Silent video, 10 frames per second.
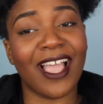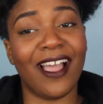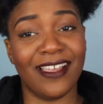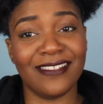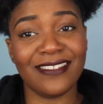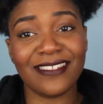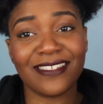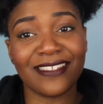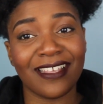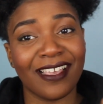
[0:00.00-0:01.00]

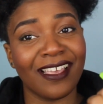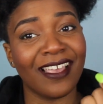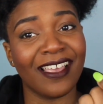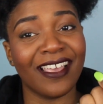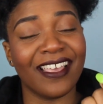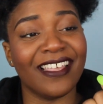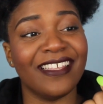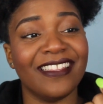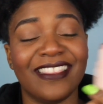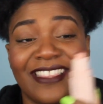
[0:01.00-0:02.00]
Huns,
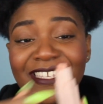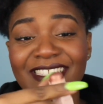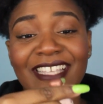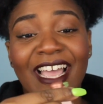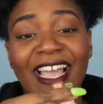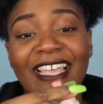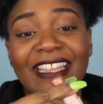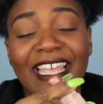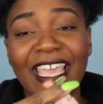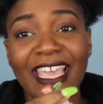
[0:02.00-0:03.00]
this
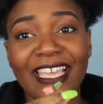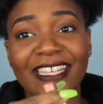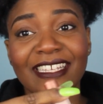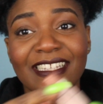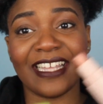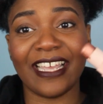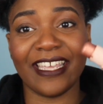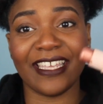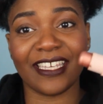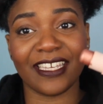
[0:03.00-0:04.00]
highlight,
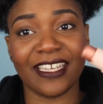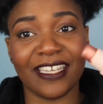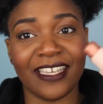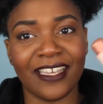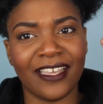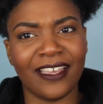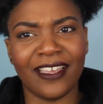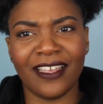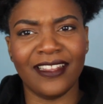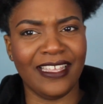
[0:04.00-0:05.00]
like,
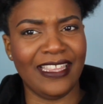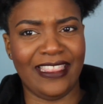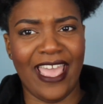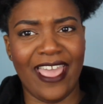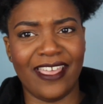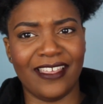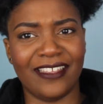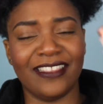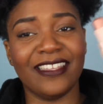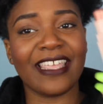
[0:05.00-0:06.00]
look at
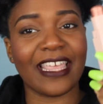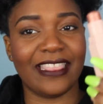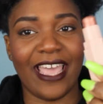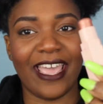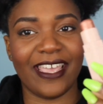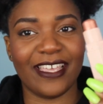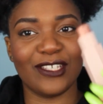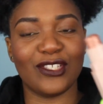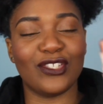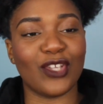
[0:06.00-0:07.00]
that,
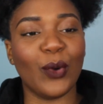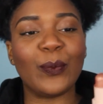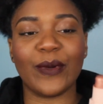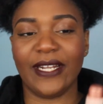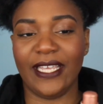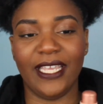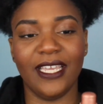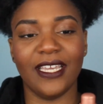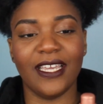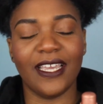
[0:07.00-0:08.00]
it's so
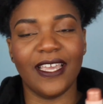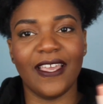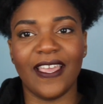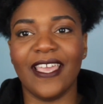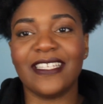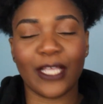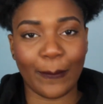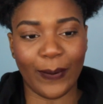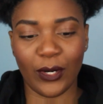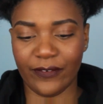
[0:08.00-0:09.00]
pretty. It's
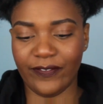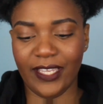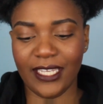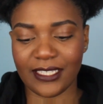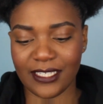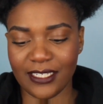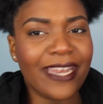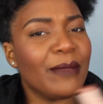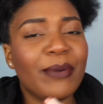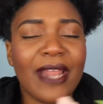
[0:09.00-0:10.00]
like perfect.
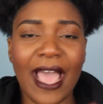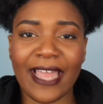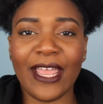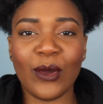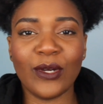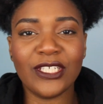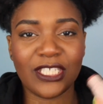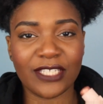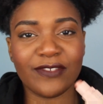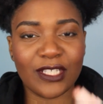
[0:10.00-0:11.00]
I didn't put a highlight on
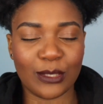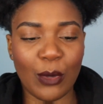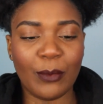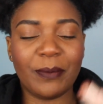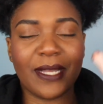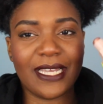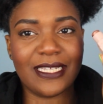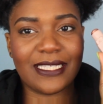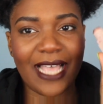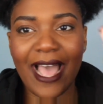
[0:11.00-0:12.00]
just for this moment
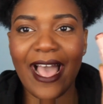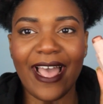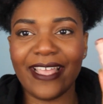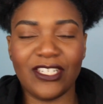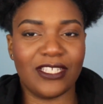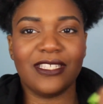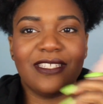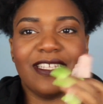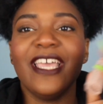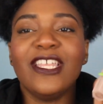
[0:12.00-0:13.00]
because I
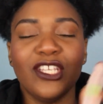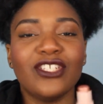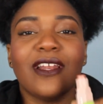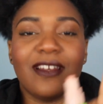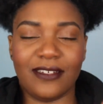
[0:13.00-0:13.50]
just, you try to